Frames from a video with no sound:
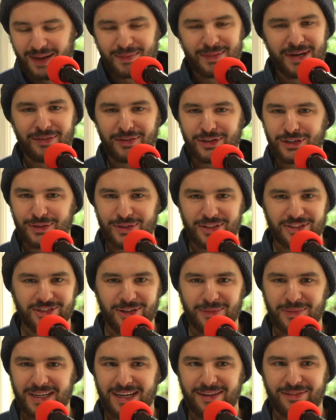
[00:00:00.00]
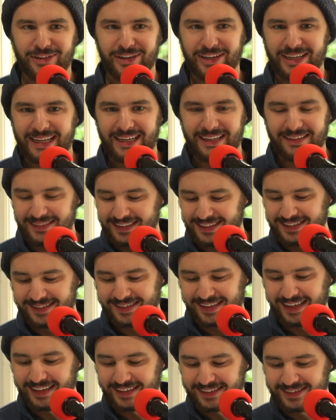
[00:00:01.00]
I'm never doing a topic ever again. This
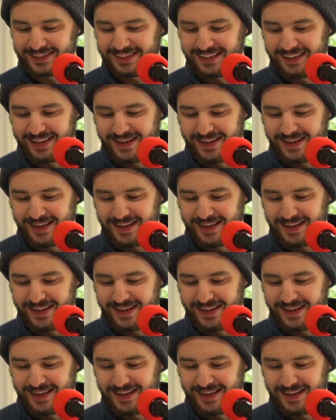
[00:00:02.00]
sucks.